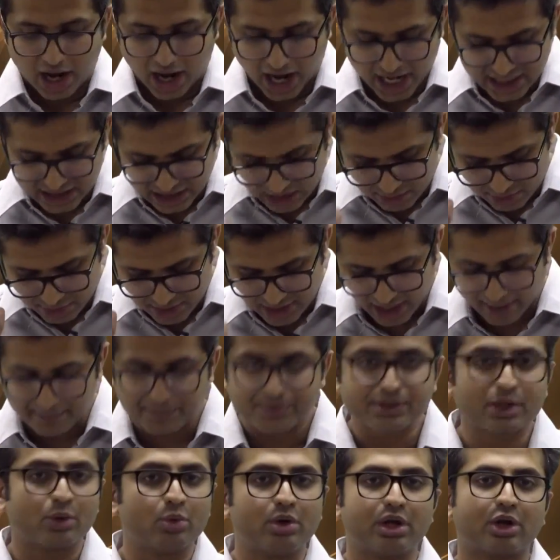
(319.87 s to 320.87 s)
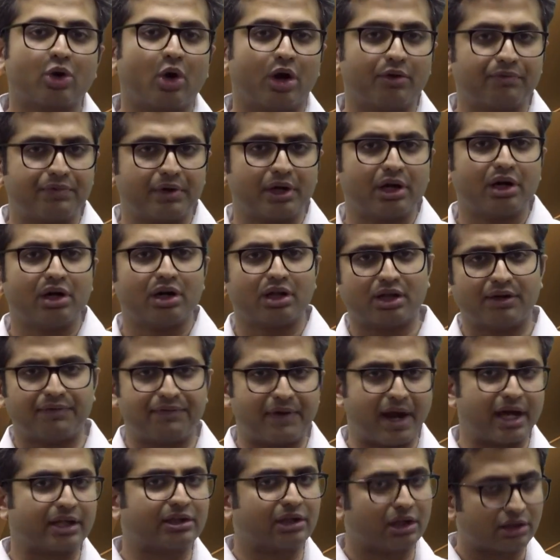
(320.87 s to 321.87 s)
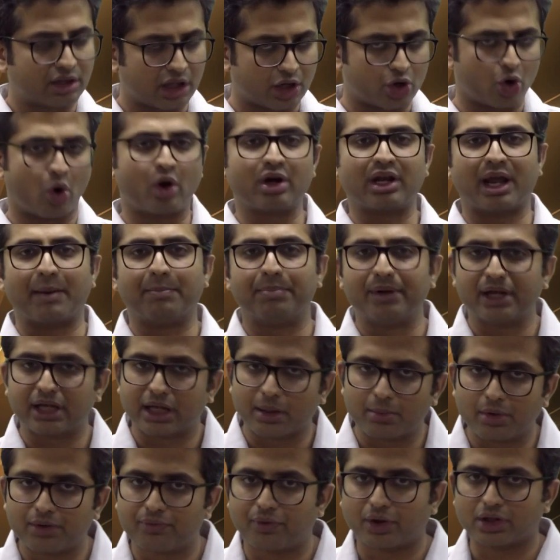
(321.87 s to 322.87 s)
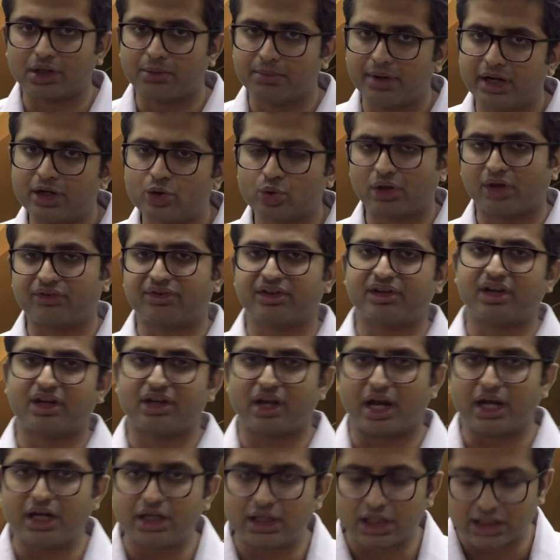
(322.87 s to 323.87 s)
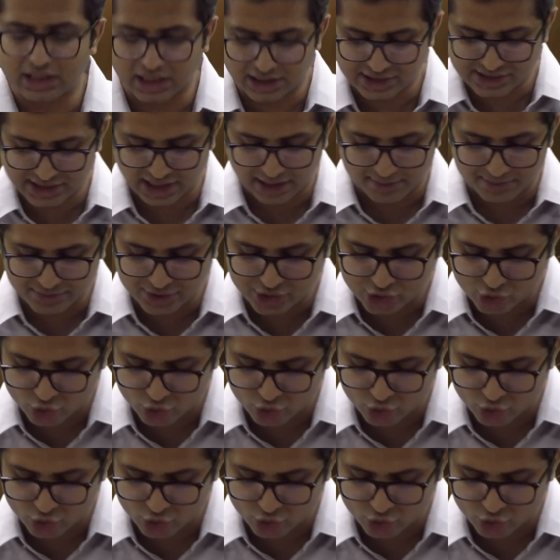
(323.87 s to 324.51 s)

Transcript: I can be absolutely confident in the fact that they are not applicable for the May 2019 exams,